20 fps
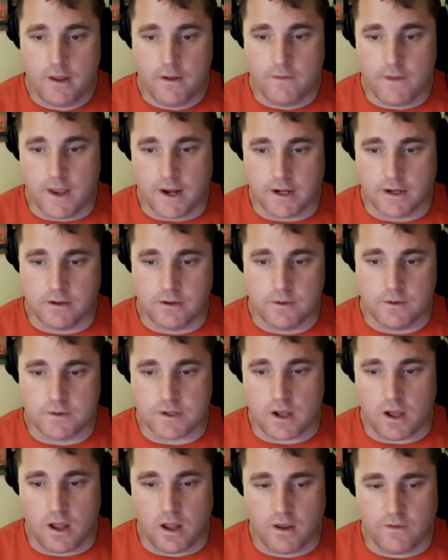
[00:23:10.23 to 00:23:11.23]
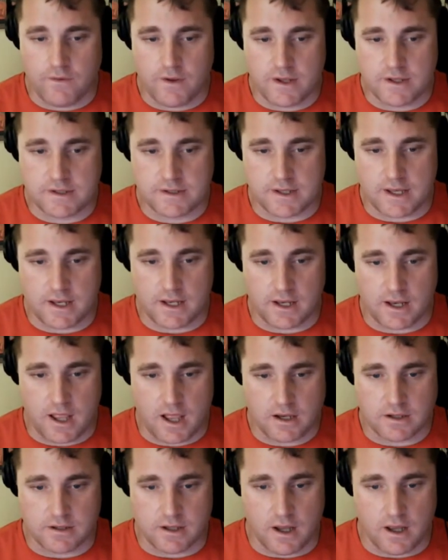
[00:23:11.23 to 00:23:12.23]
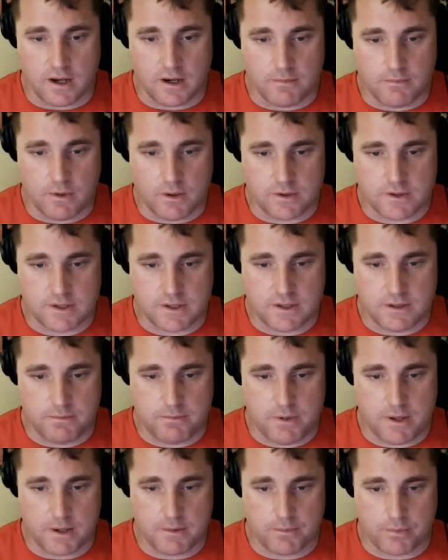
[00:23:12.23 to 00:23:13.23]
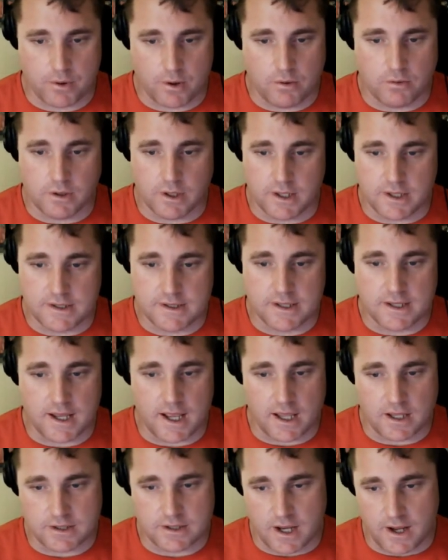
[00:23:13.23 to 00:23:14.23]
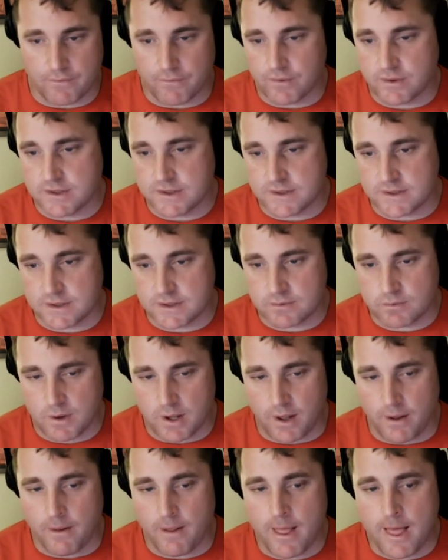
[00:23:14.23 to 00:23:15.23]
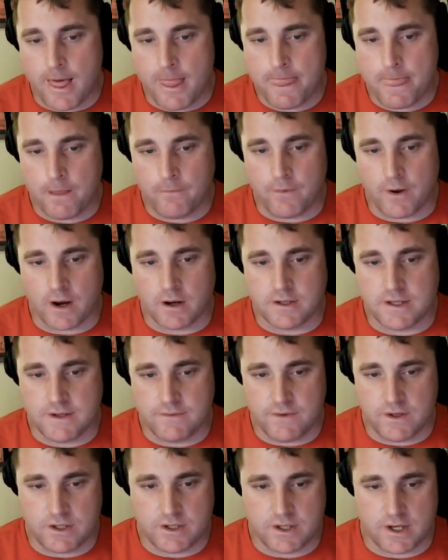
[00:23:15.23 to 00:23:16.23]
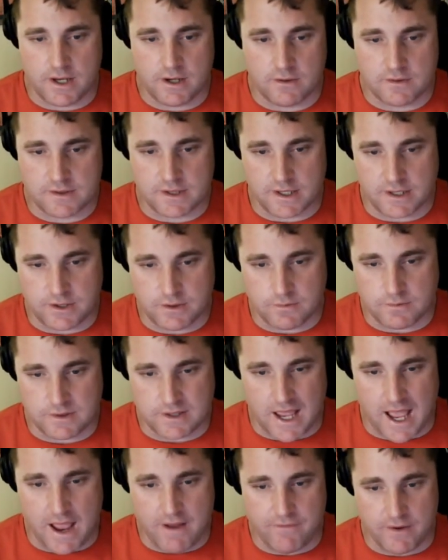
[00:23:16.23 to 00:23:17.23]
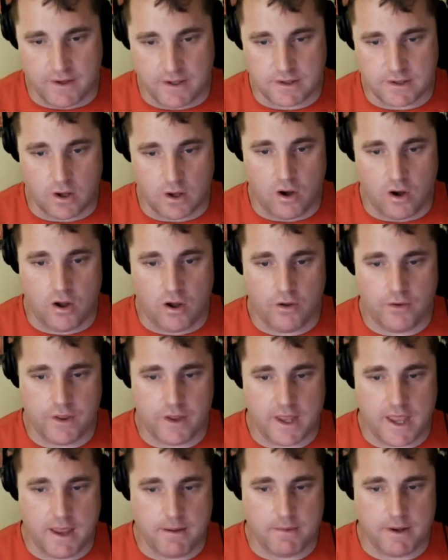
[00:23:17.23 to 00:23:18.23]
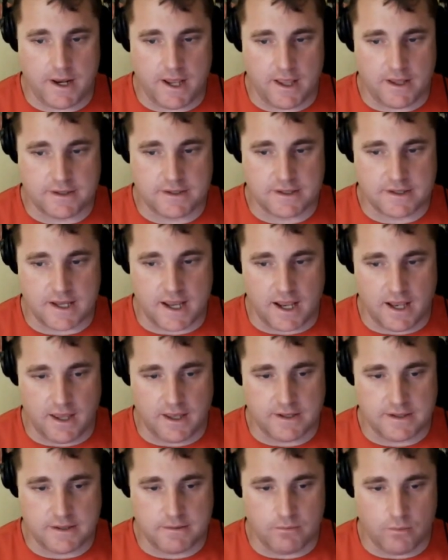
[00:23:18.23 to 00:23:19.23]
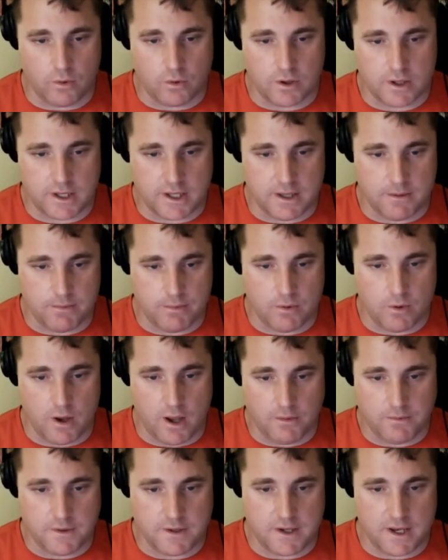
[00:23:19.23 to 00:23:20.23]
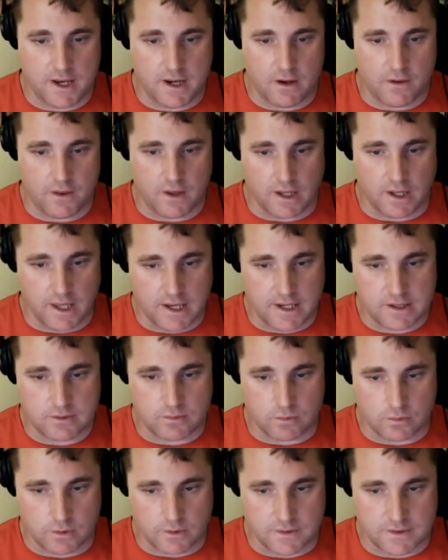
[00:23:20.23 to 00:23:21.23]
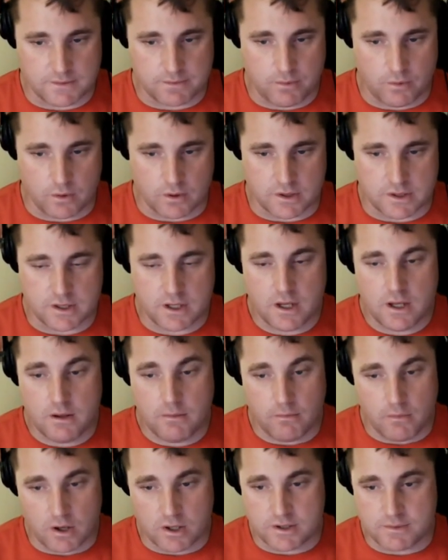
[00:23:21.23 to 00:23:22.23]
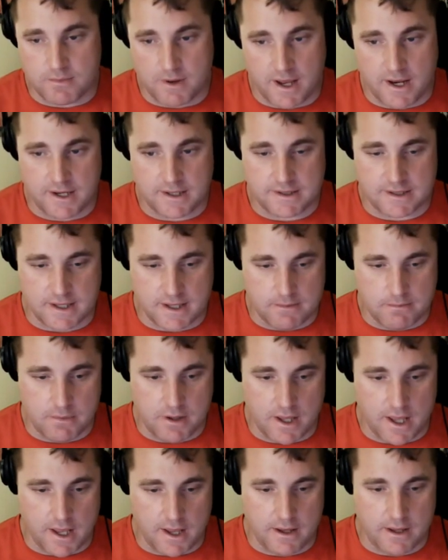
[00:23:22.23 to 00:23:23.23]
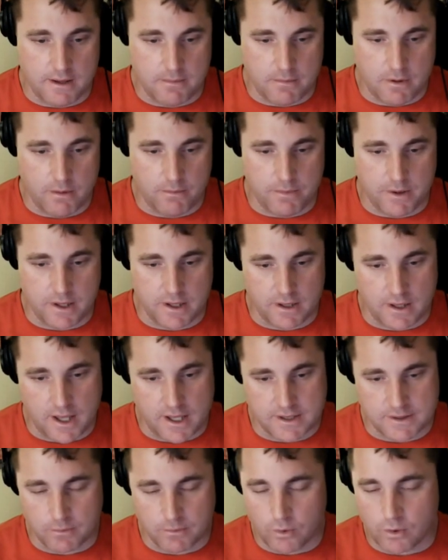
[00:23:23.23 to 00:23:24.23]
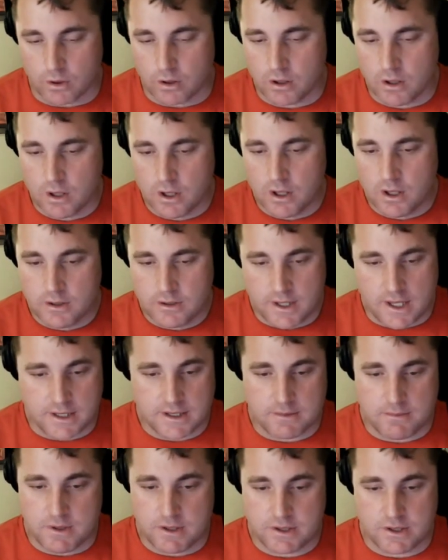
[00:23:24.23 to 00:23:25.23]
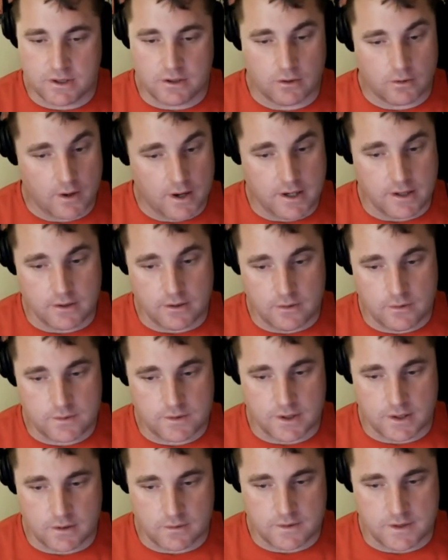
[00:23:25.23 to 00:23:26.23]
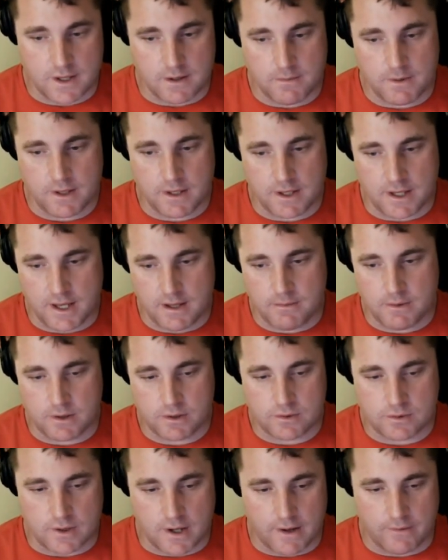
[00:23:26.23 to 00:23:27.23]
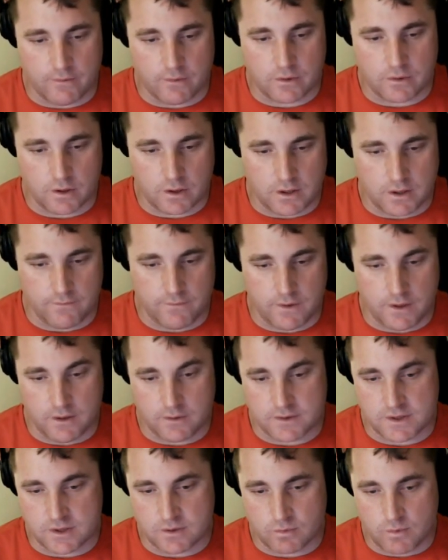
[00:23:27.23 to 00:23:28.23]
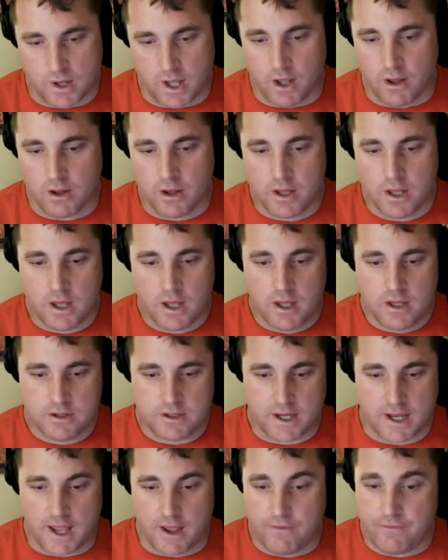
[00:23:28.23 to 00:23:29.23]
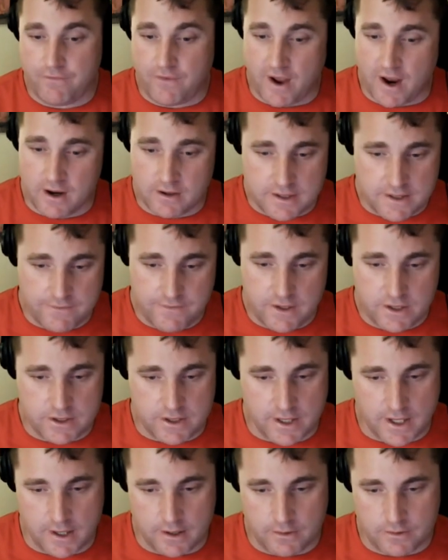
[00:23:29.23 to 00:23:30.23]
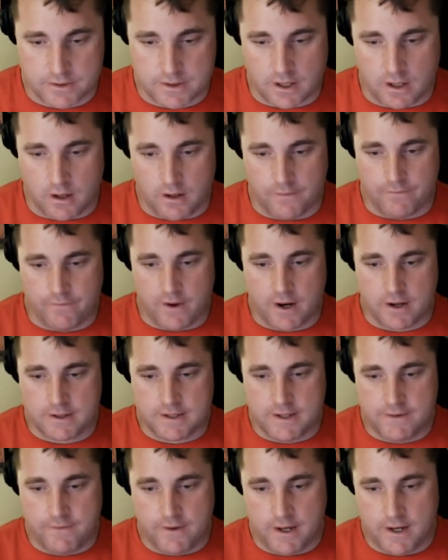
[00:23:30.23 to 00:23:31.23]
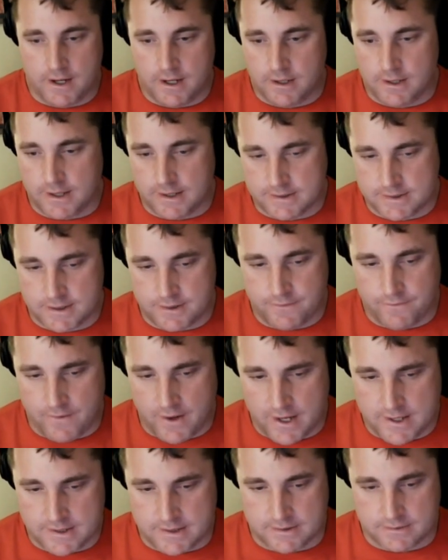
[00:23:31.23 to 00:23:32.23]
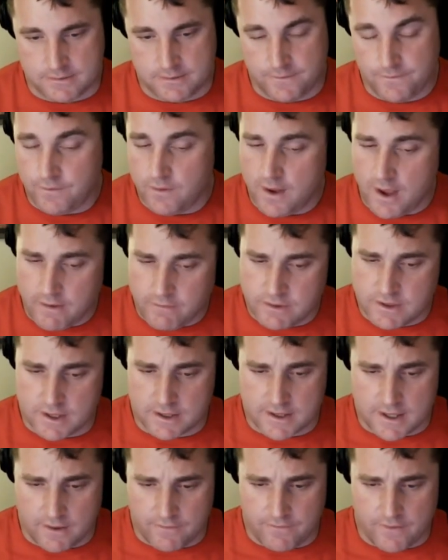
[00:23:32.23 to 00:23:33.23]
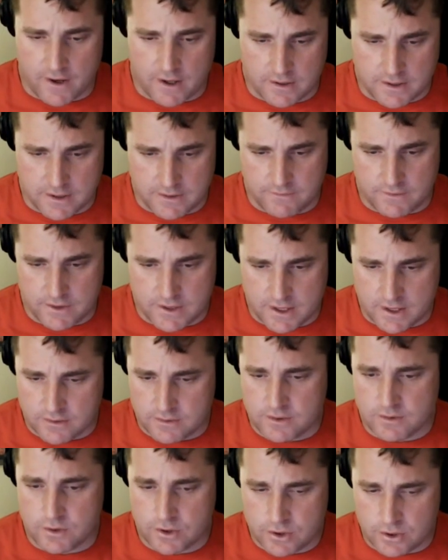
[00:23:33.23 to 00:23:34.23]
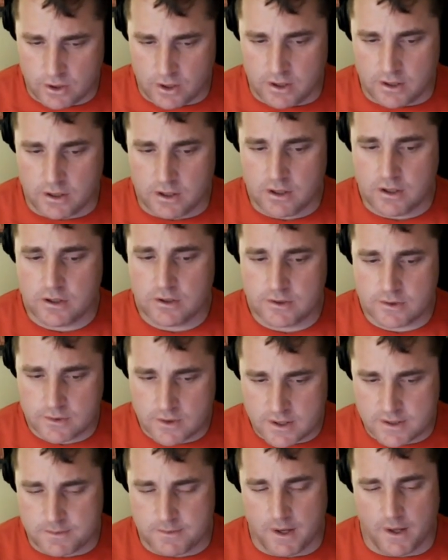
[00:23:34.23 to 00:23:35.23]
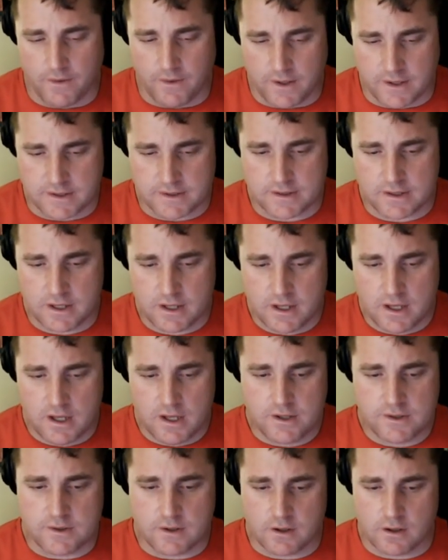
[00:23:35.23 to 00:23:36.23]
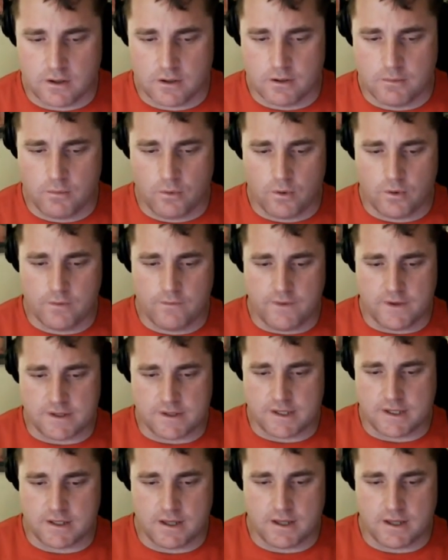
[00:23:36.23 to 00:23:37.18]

That includes all of us at Locked On and most of the big pro leagues and college conferences as well. Fire TV channels let you dive into all the game analysis, highlights, and more to keep you up to date on the latest world of sports, March Madness, NBA, MLB, and lots more. Not to mention great news, entertainment, gaming, travel, cooking videos as well. Check out Fire TV channels on Fire TV and Alexa devices. If you haven't checked out Fire TV channels, you should. Trust me on this. So to learn more, visit